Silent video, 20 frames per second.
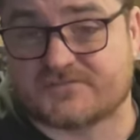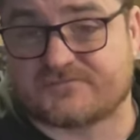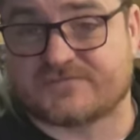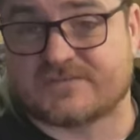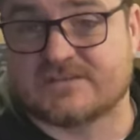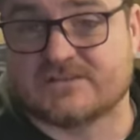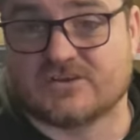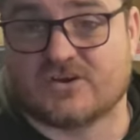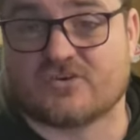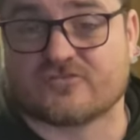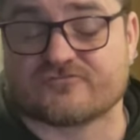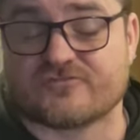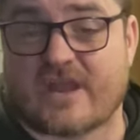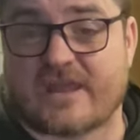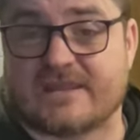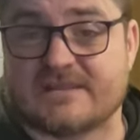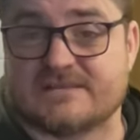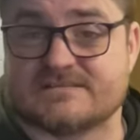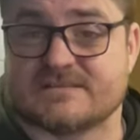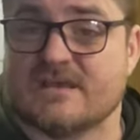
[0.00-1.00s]
they feel all
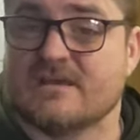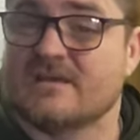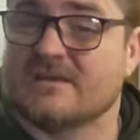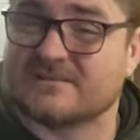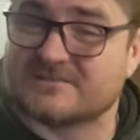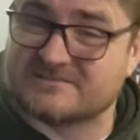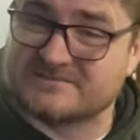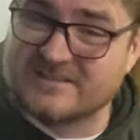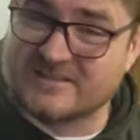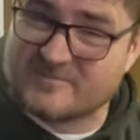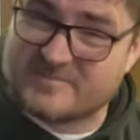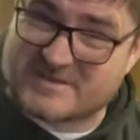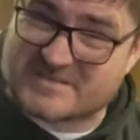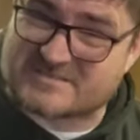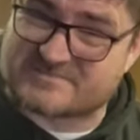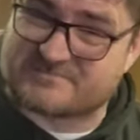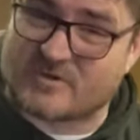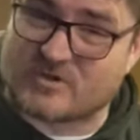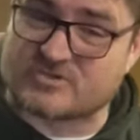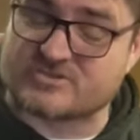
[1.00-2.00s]
right. Little bit of
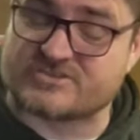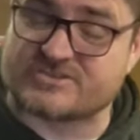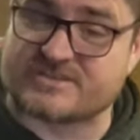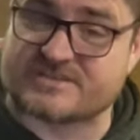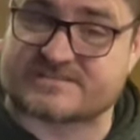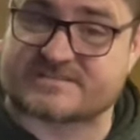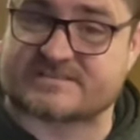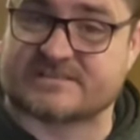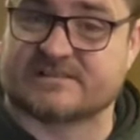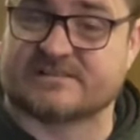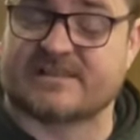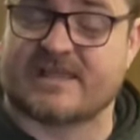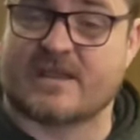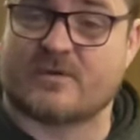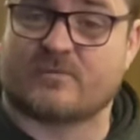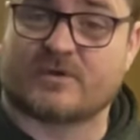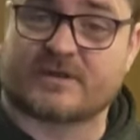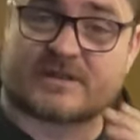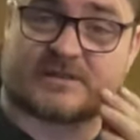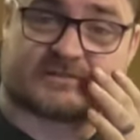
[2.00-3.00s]
sponginess still there.
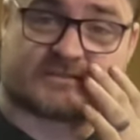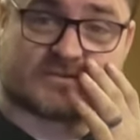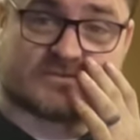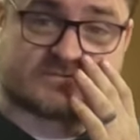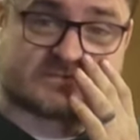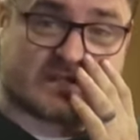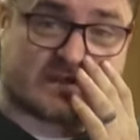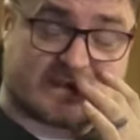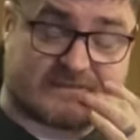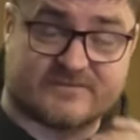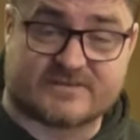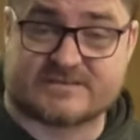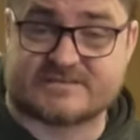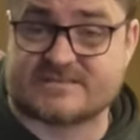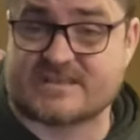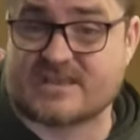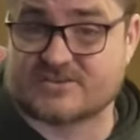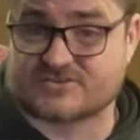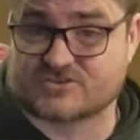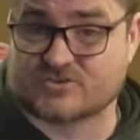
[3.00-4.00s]
What I'll do is I'll leave it a
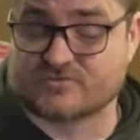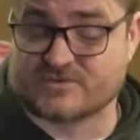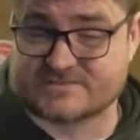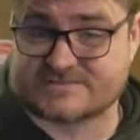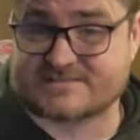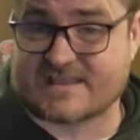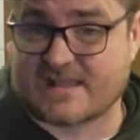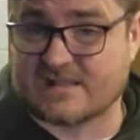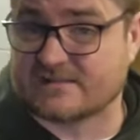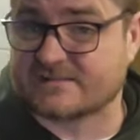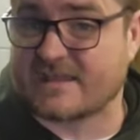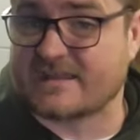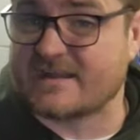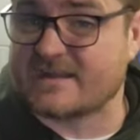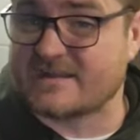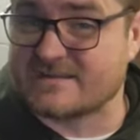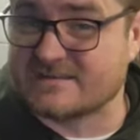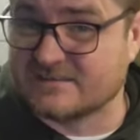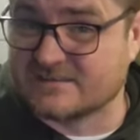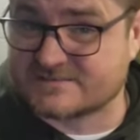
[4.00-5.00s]
day or two to settle, get
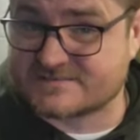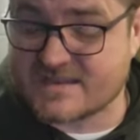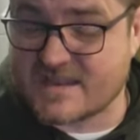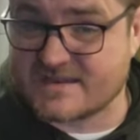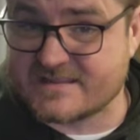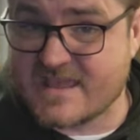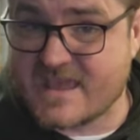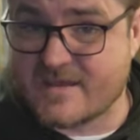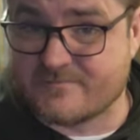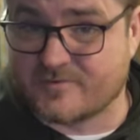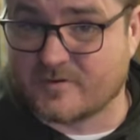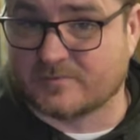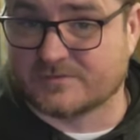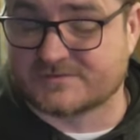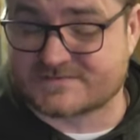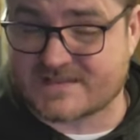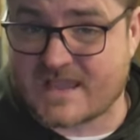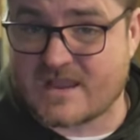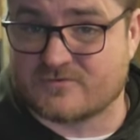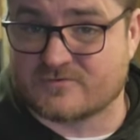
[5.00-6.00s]
any little tiny air
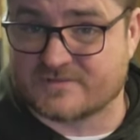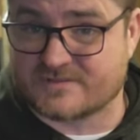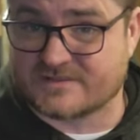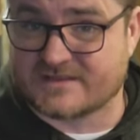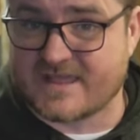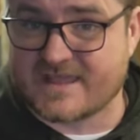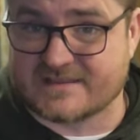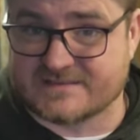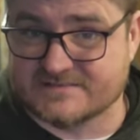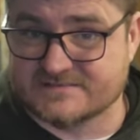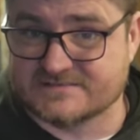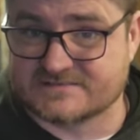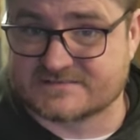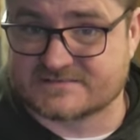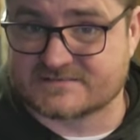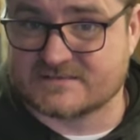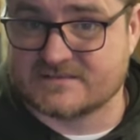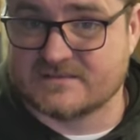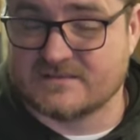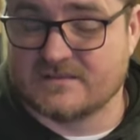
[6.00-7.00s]
bubbles out of the
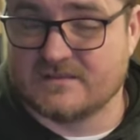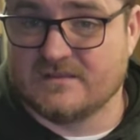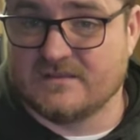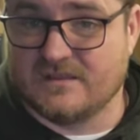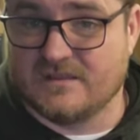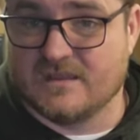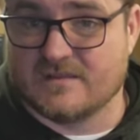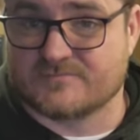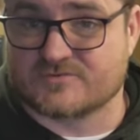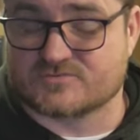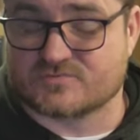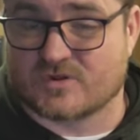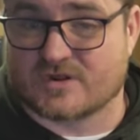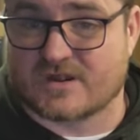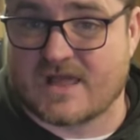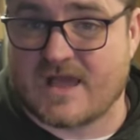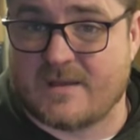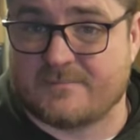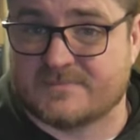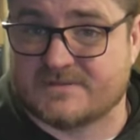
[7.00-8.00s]
lines. Um, because what
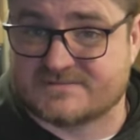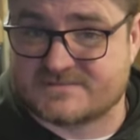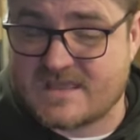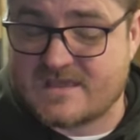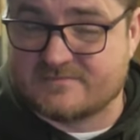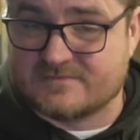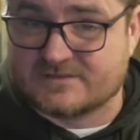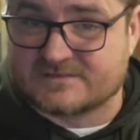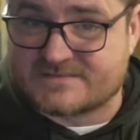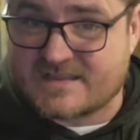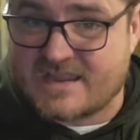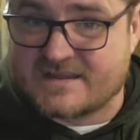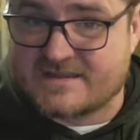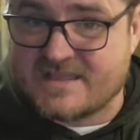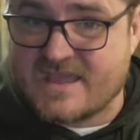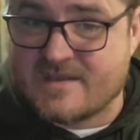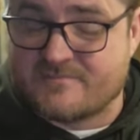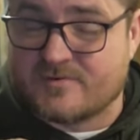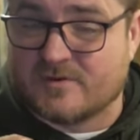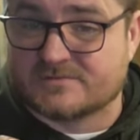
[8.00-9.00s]
will happen is them little tiny
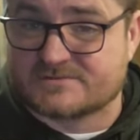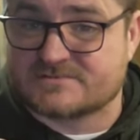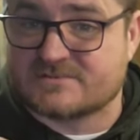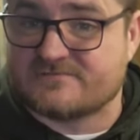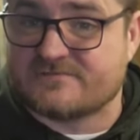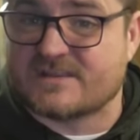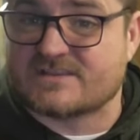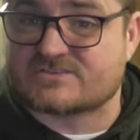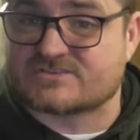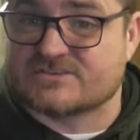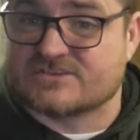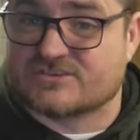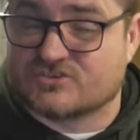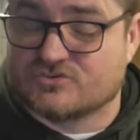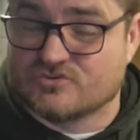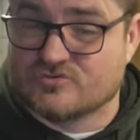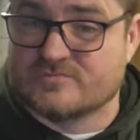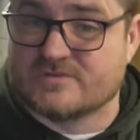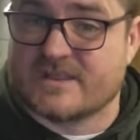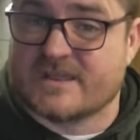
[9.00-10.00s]
air bubbles will eventually
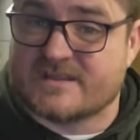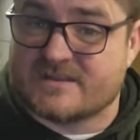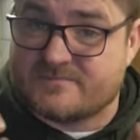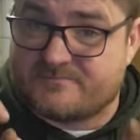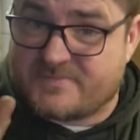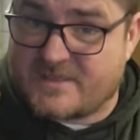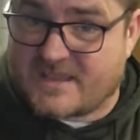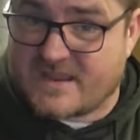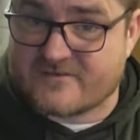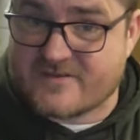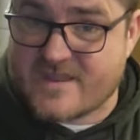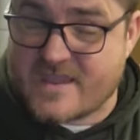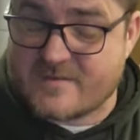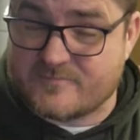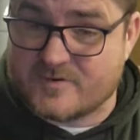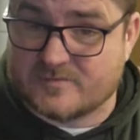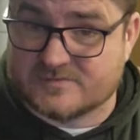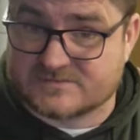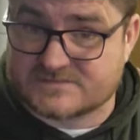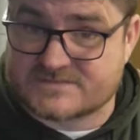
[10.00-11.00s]
accumulate into bigger air
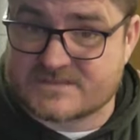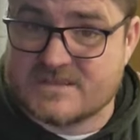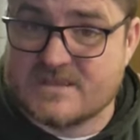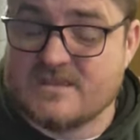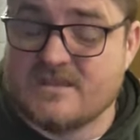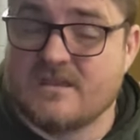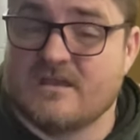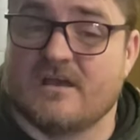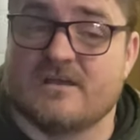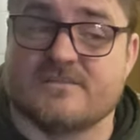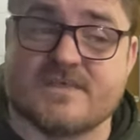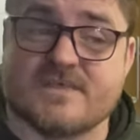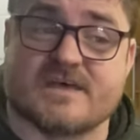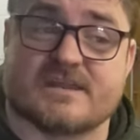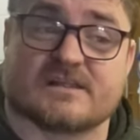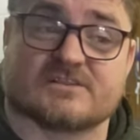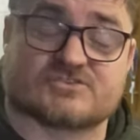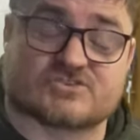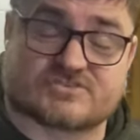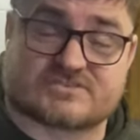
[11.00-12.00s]
bubbles and then
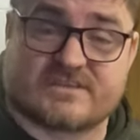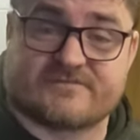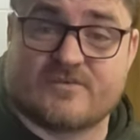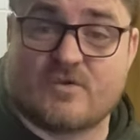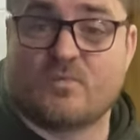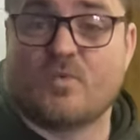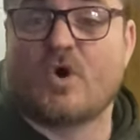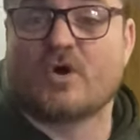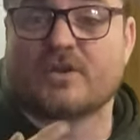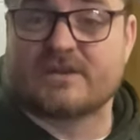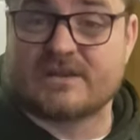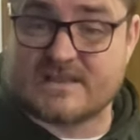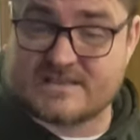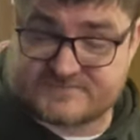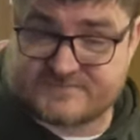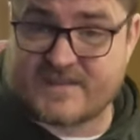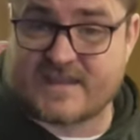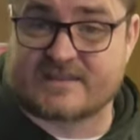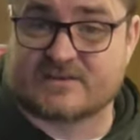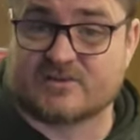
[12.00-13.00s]
I'll just give it one
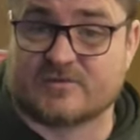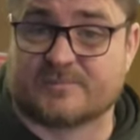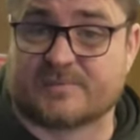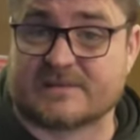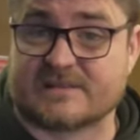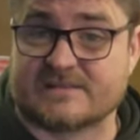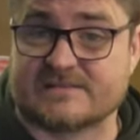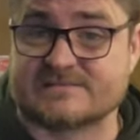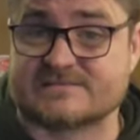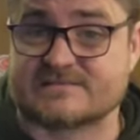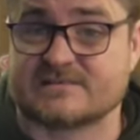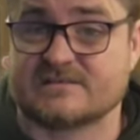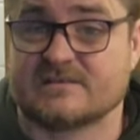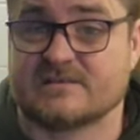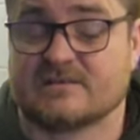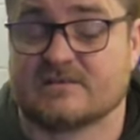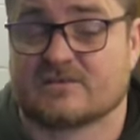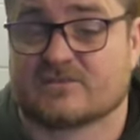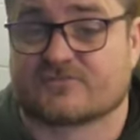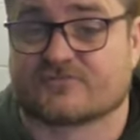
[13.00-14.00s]
last final bleed
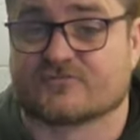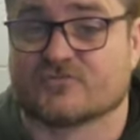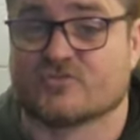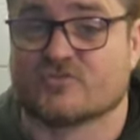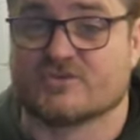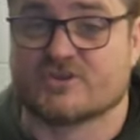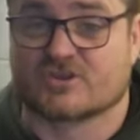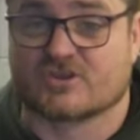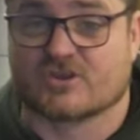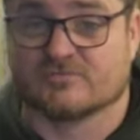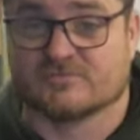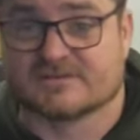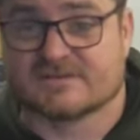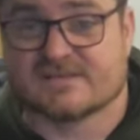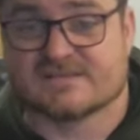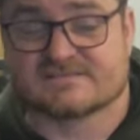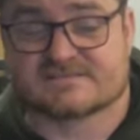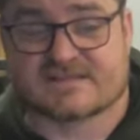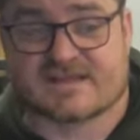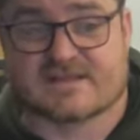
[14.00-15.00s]
through in a couple of
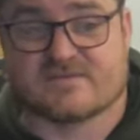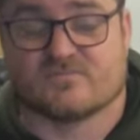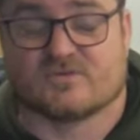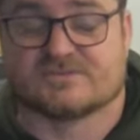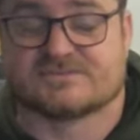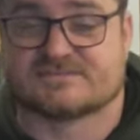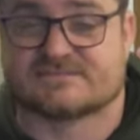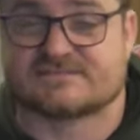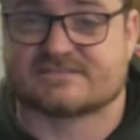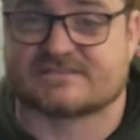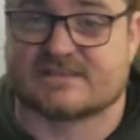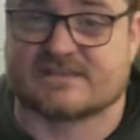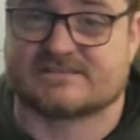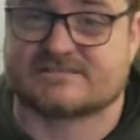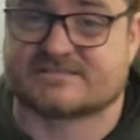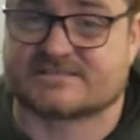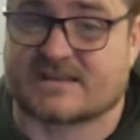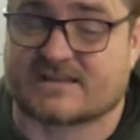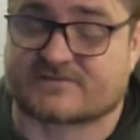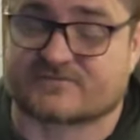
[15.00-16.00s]
days time once it's,
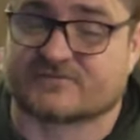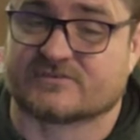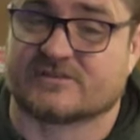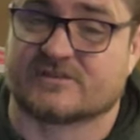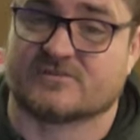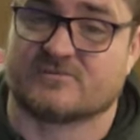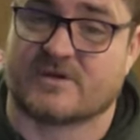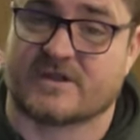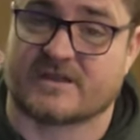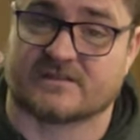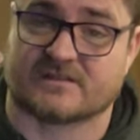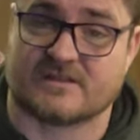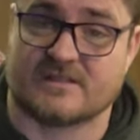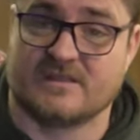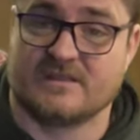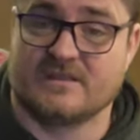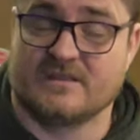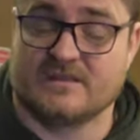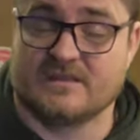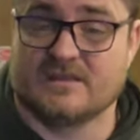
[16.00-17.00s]
it's sat for a little while
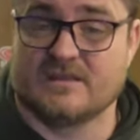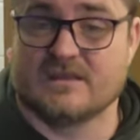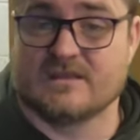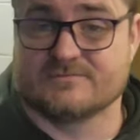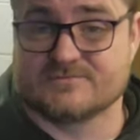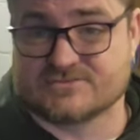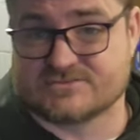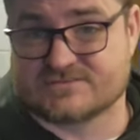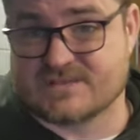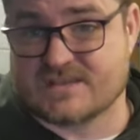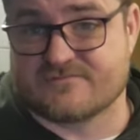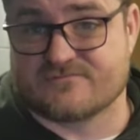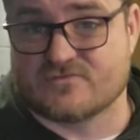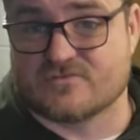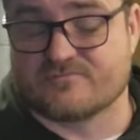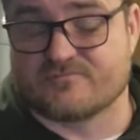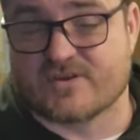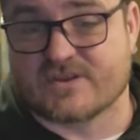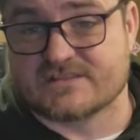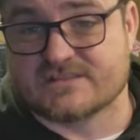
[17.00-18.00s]
and um, just see if we
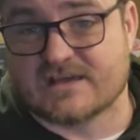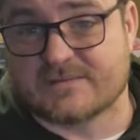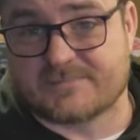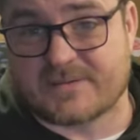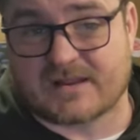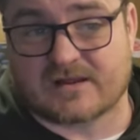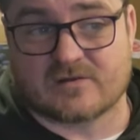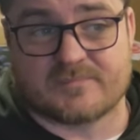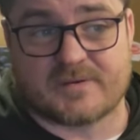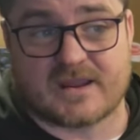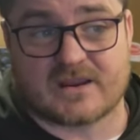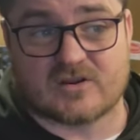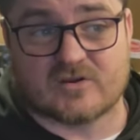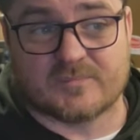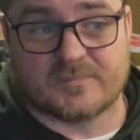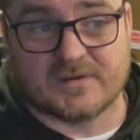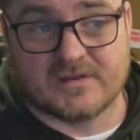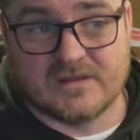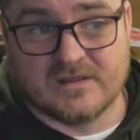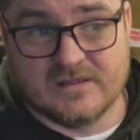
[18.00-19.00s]
can bring that pedal back
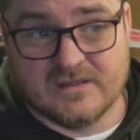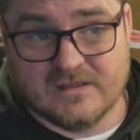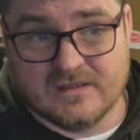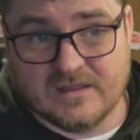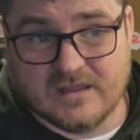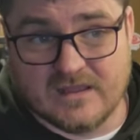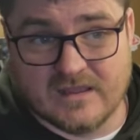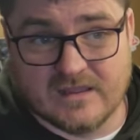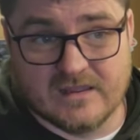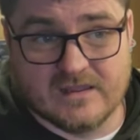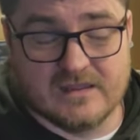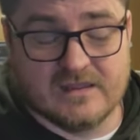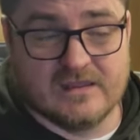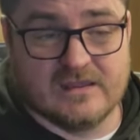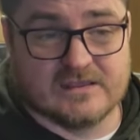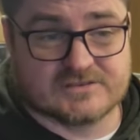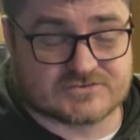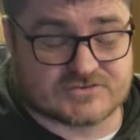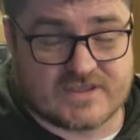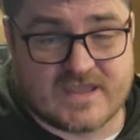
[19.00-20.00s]
up.
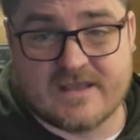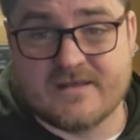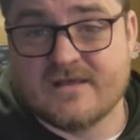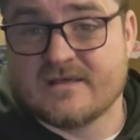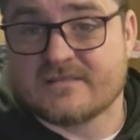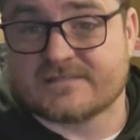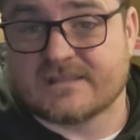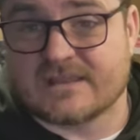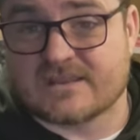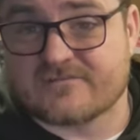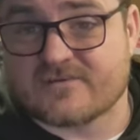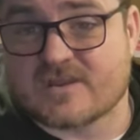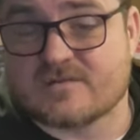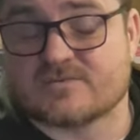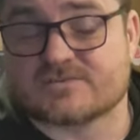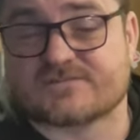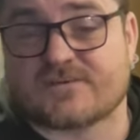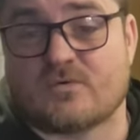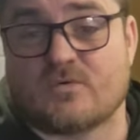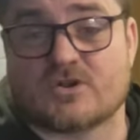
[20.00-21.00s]
Uh, so yeah, thank you very
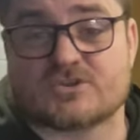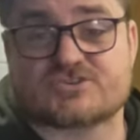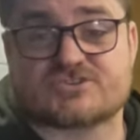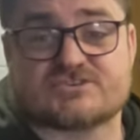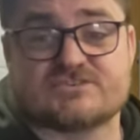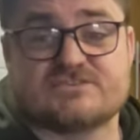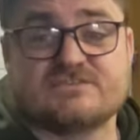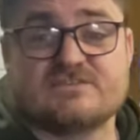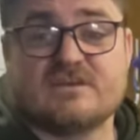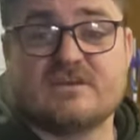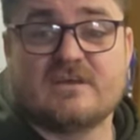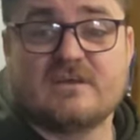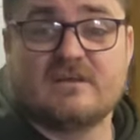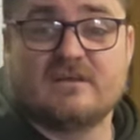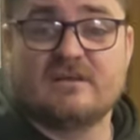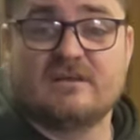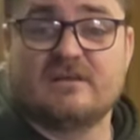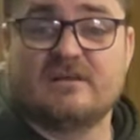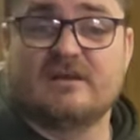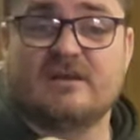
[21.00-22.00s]
much for watching.
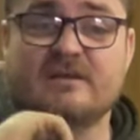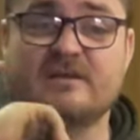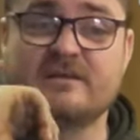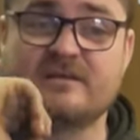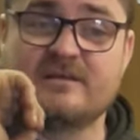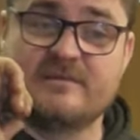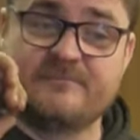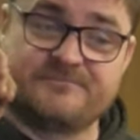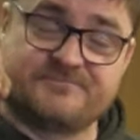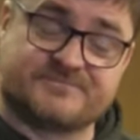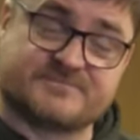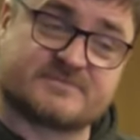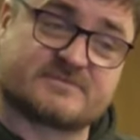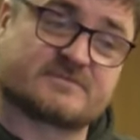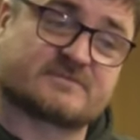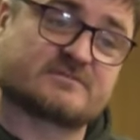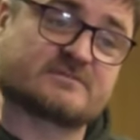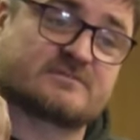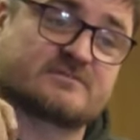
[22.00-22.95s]
Um,